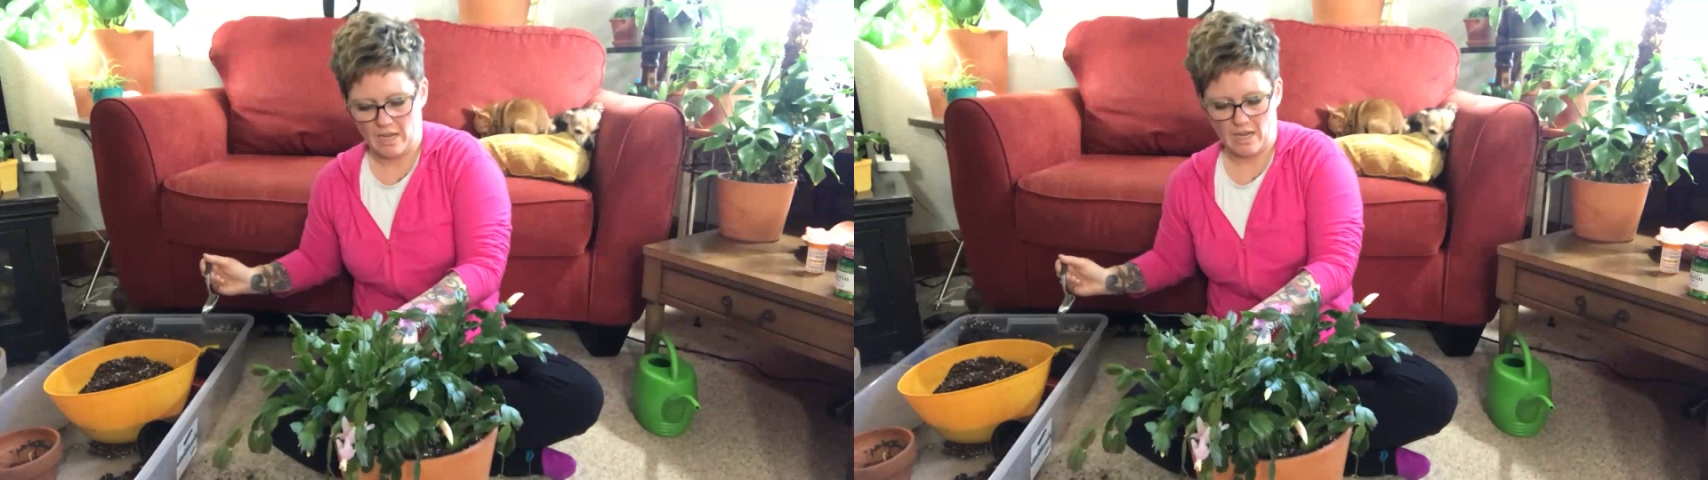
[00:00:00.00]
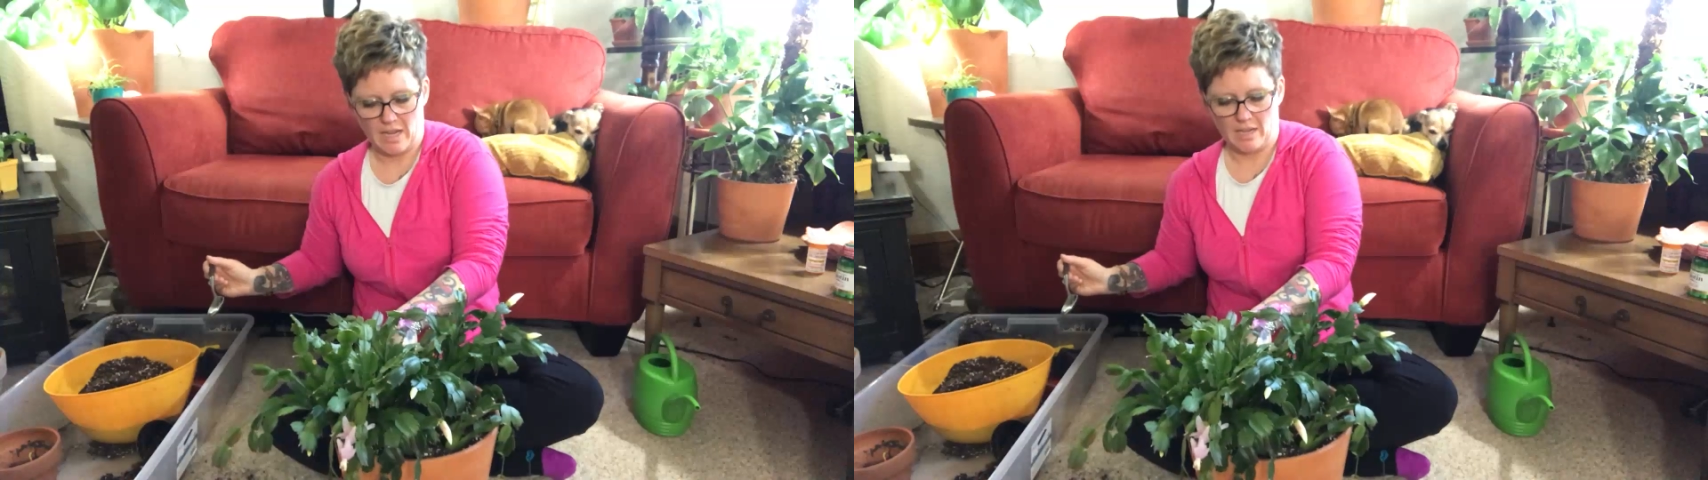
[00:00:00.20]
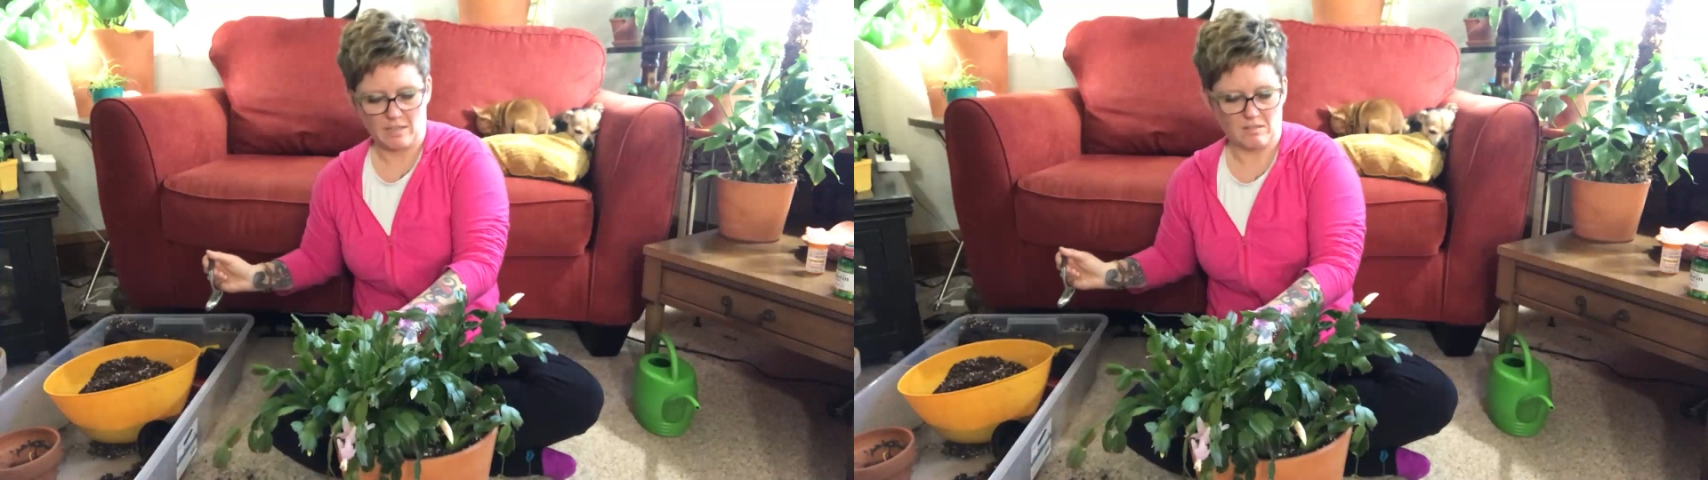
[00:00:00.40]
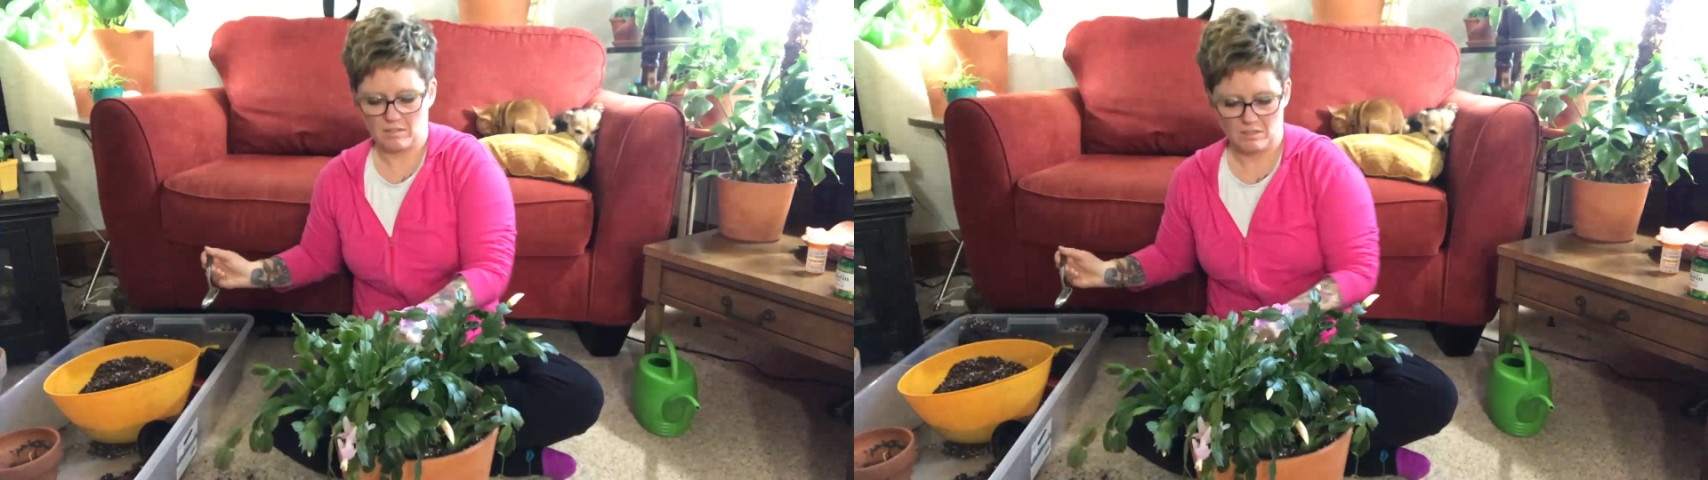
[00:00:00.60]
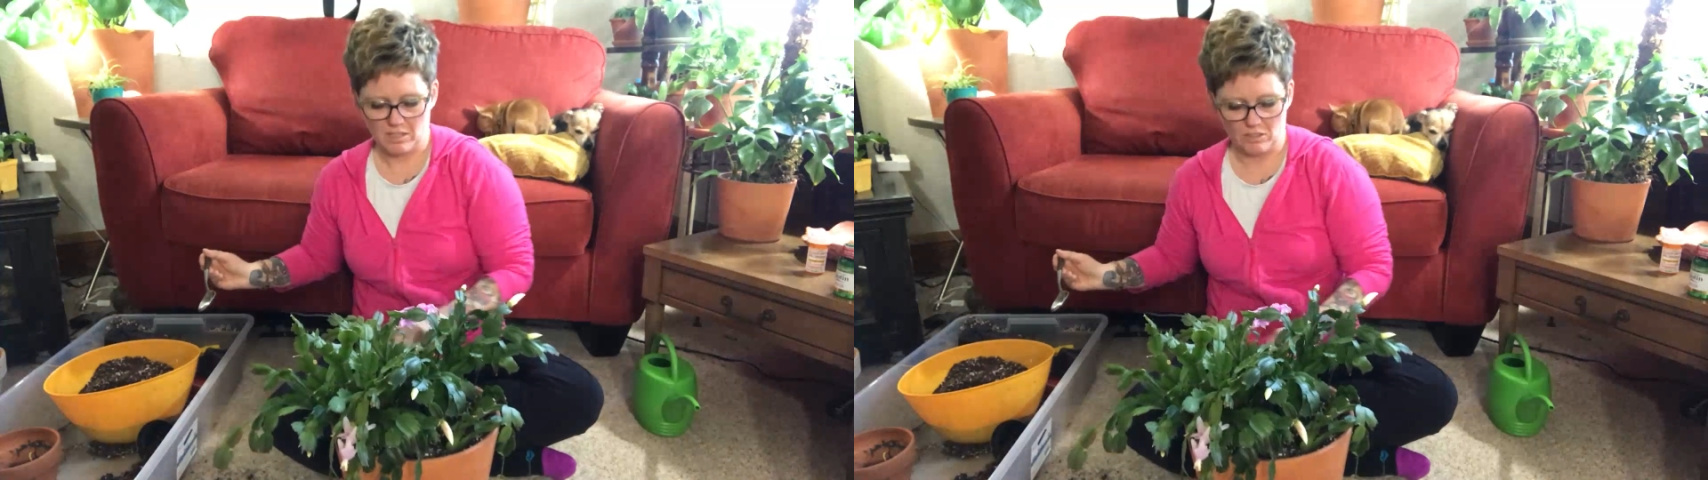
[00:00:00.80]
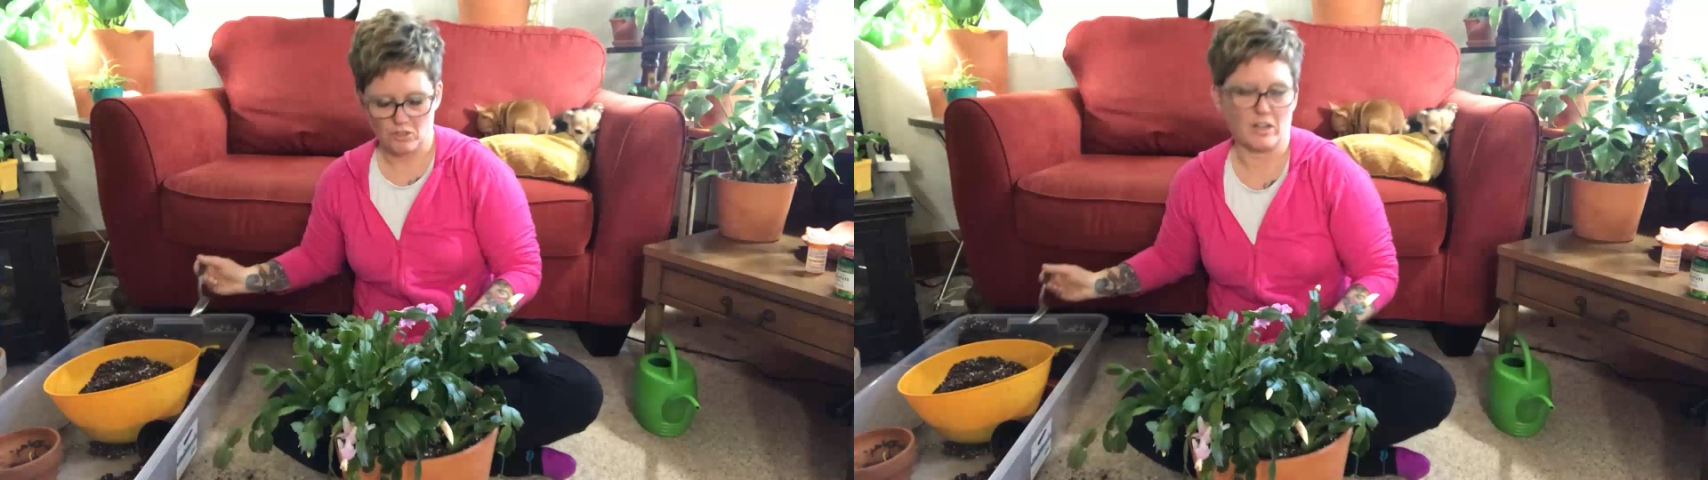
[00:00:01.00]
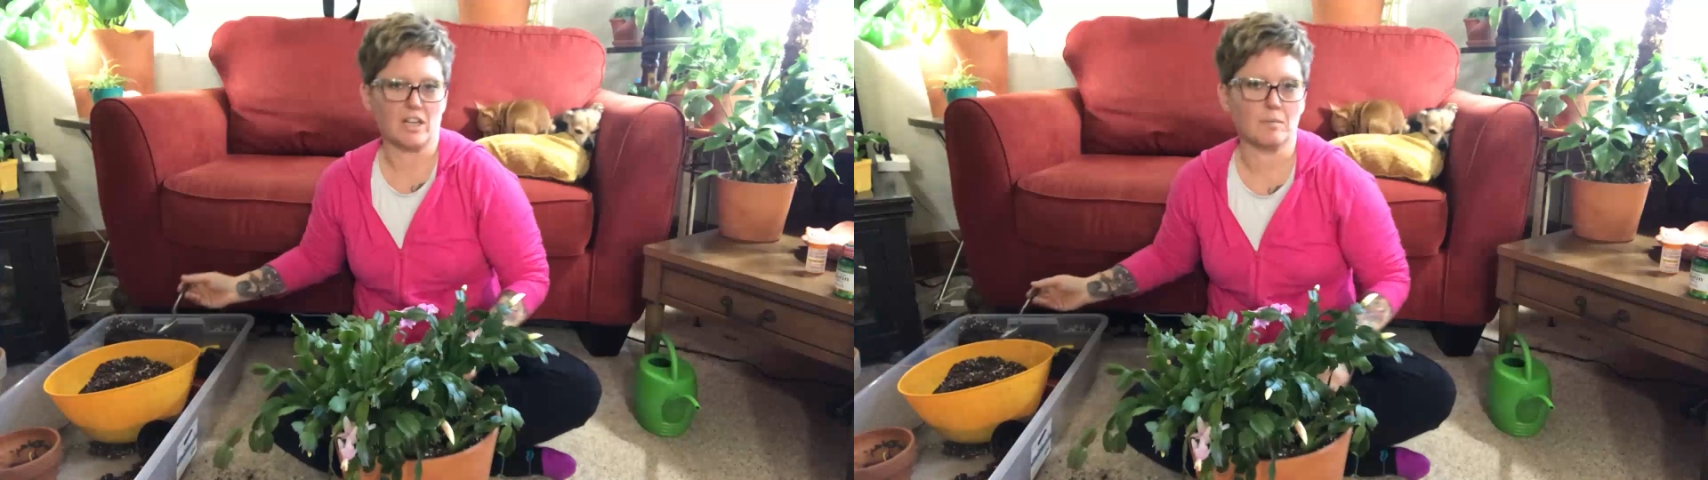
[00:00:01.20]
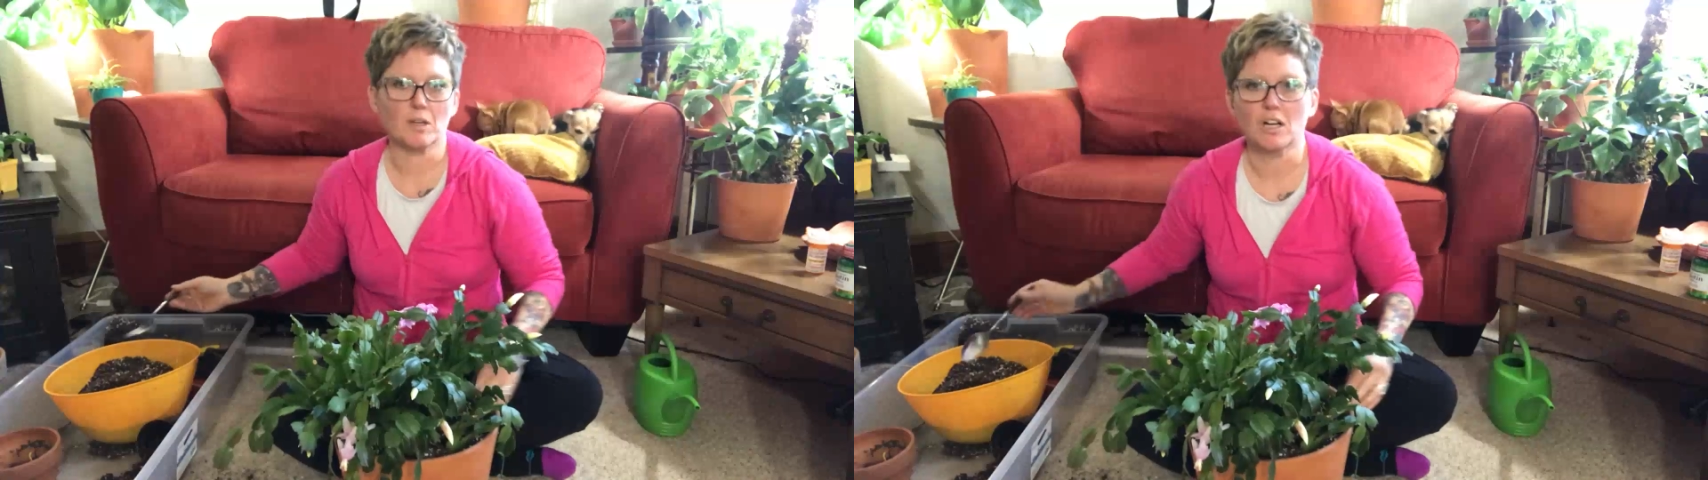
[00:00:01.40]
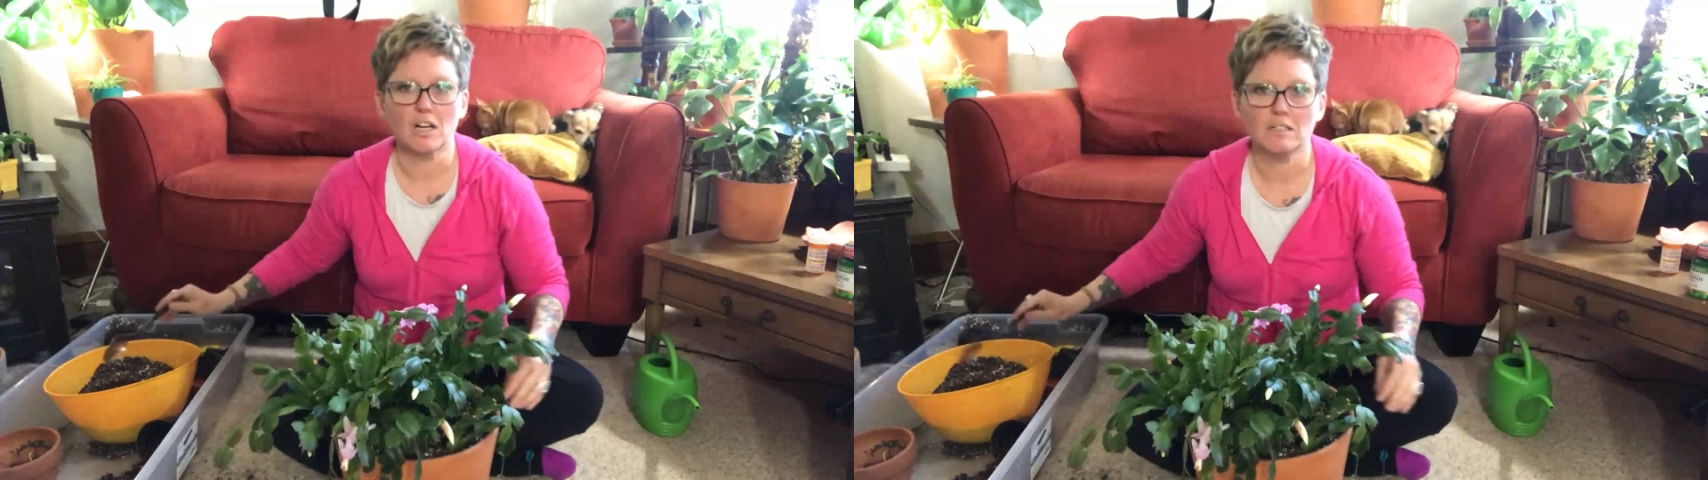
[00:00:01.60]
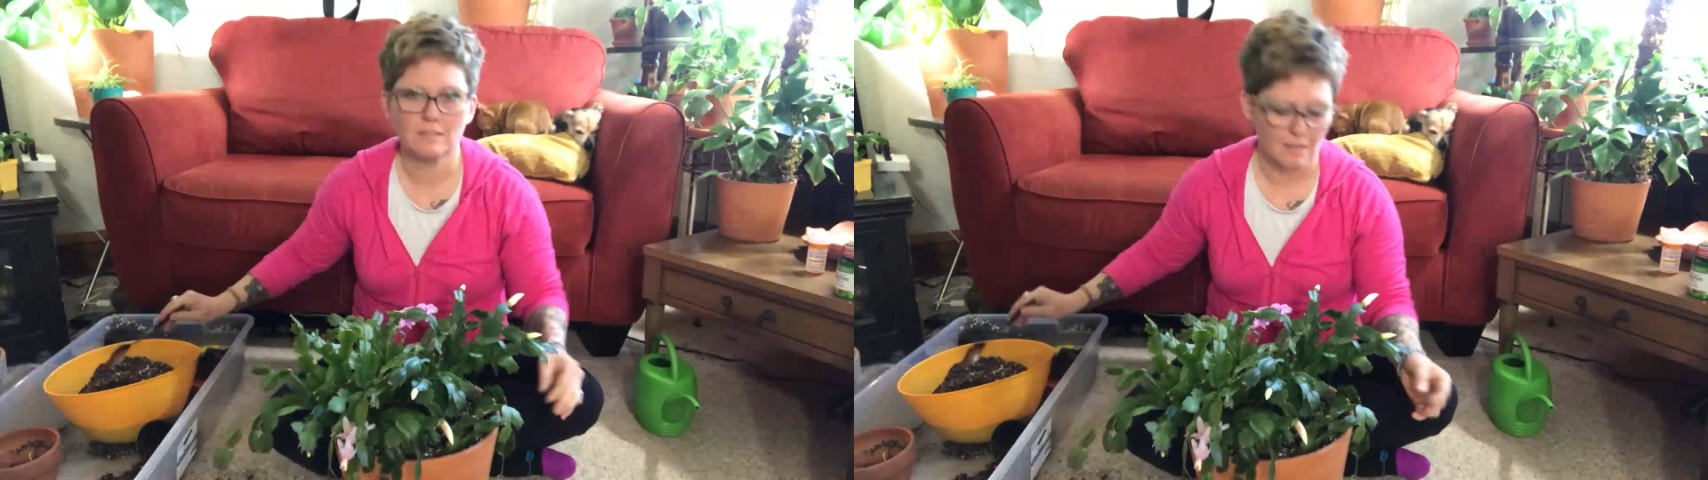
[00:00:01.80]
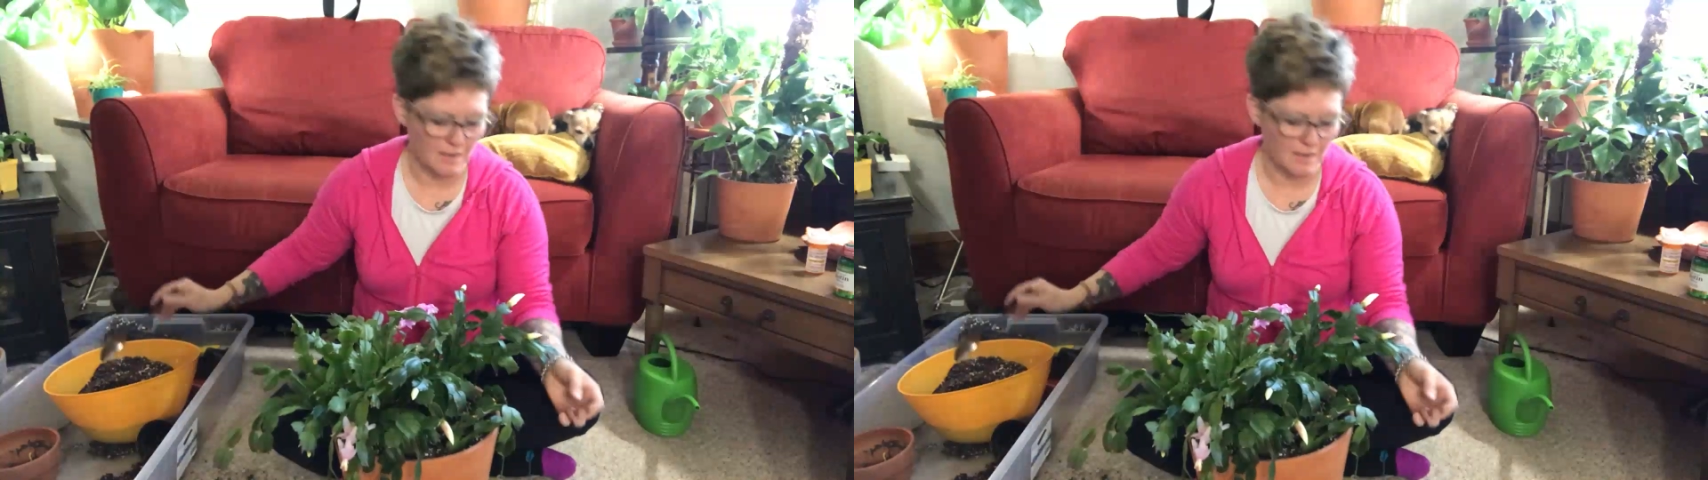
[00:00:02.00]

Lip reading: and didn't train him at all,